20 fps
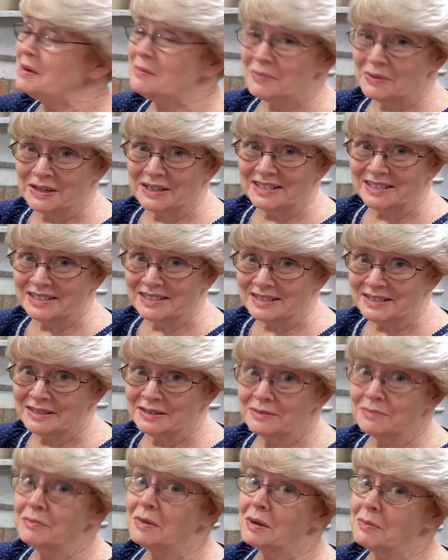
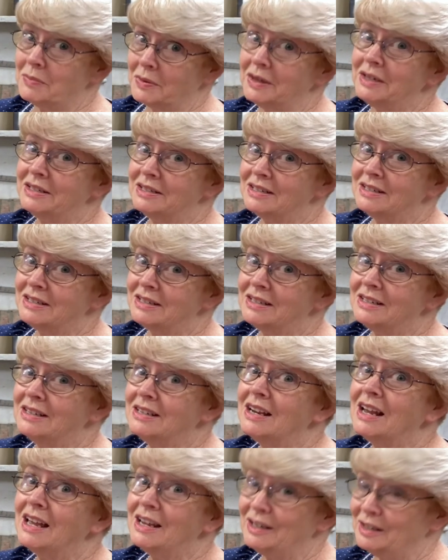button, my button,
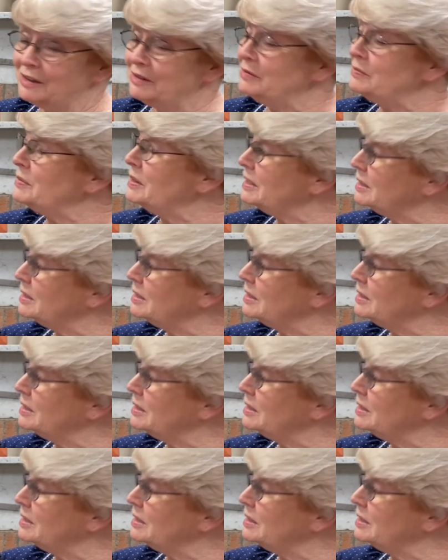I love my